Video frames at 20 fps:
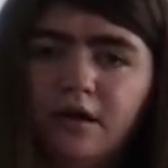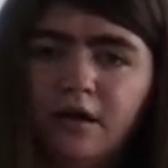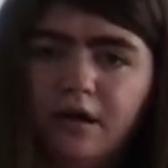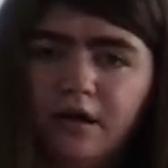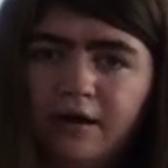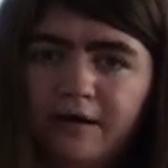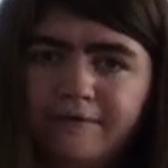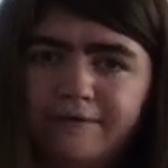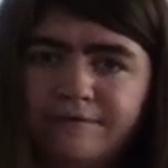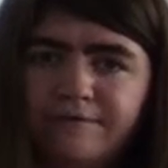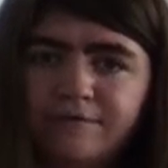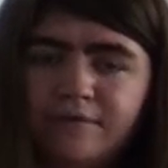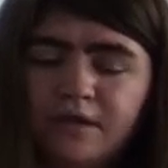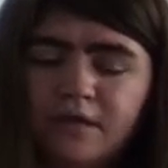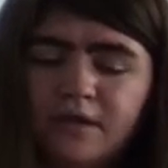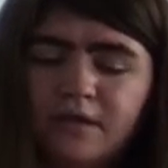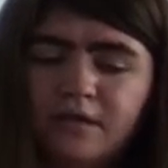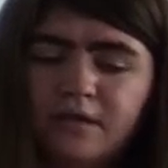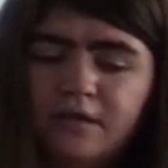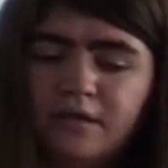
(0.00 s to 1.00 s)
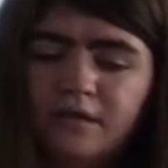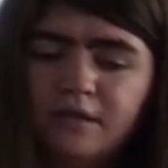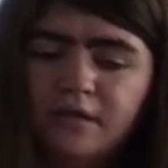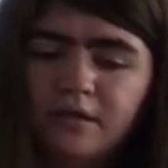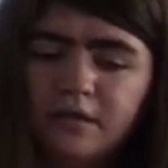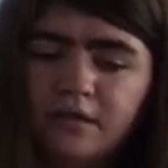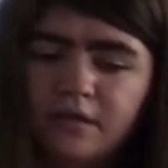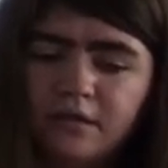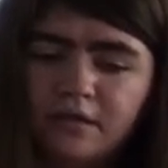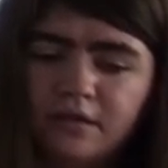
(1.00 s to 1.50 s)
of
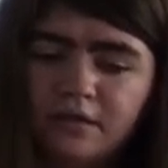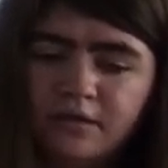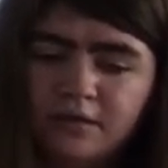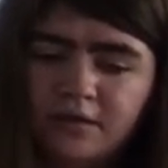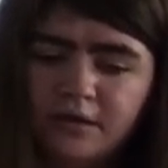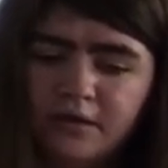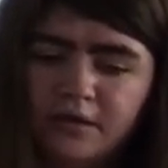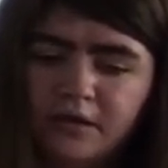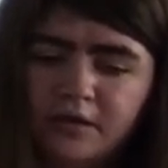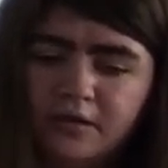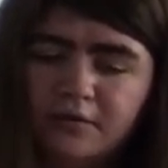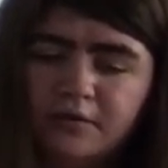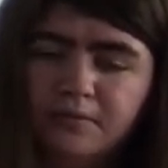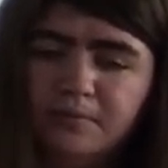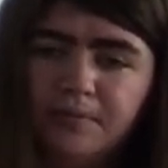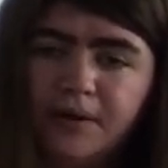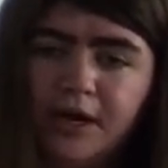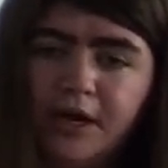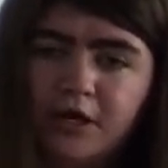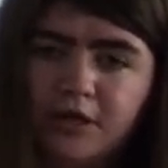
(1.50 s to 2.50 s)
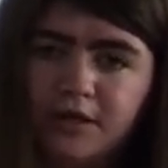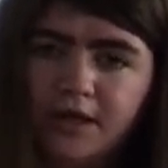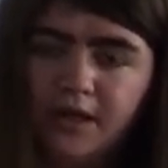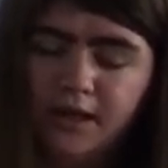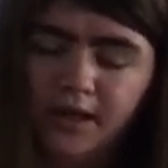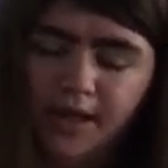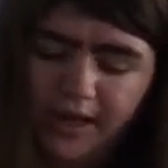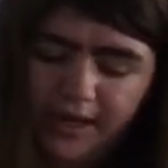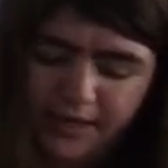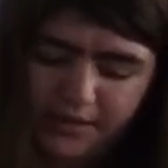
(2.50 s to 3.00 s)
the parallel
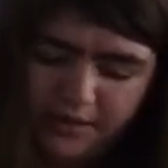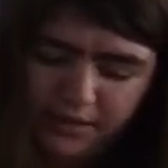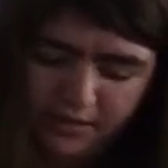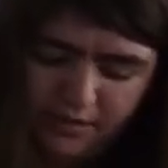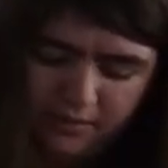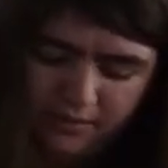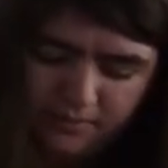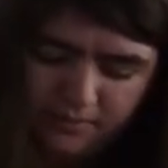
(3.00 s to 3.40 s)
lines.